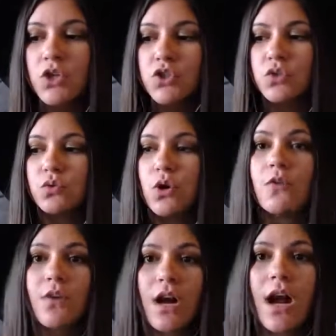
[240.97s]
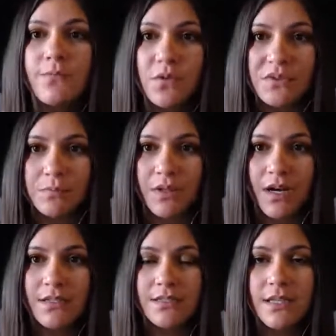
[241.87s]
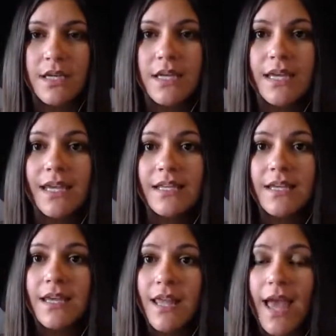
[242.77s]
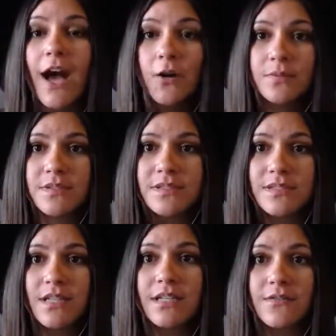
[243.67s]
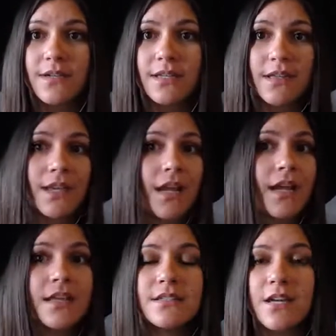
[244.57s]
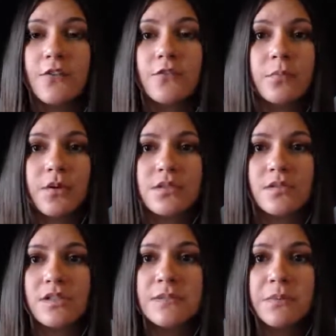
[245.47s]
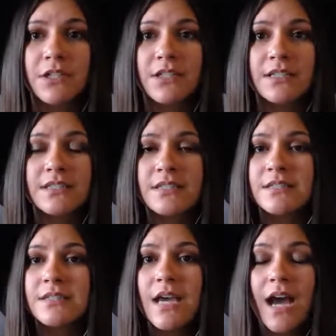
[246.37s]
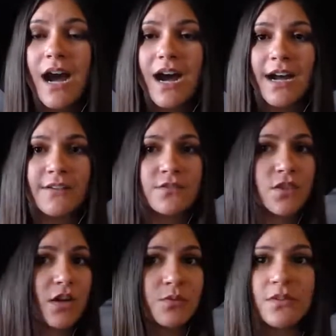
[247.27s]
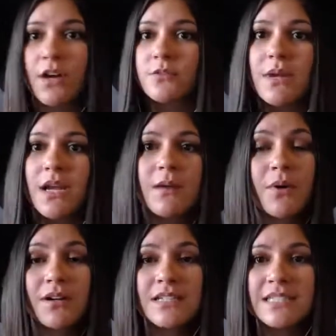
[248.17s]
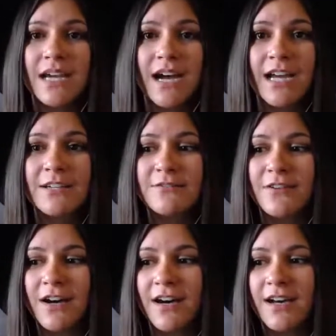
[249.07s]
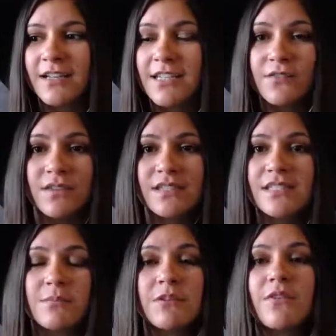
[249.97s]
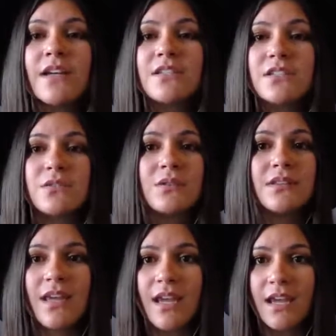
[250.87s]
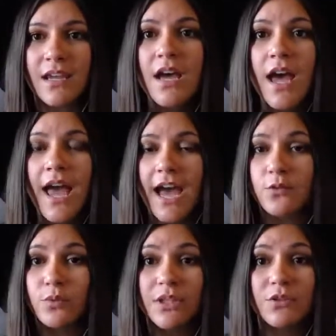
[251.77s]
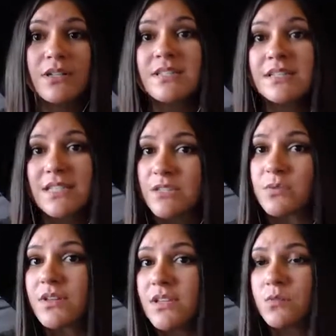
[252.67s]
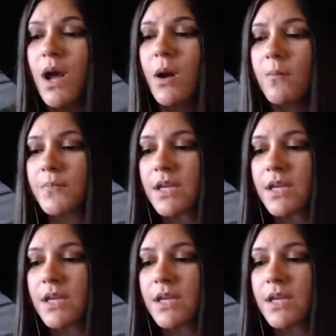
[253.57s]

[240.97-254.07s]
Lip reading: to overcome those blocks, it helps significantly. And I can tell from personal experiences. I've talked with other makeup artists that I've given the same advice to, and they had really great success with it as well.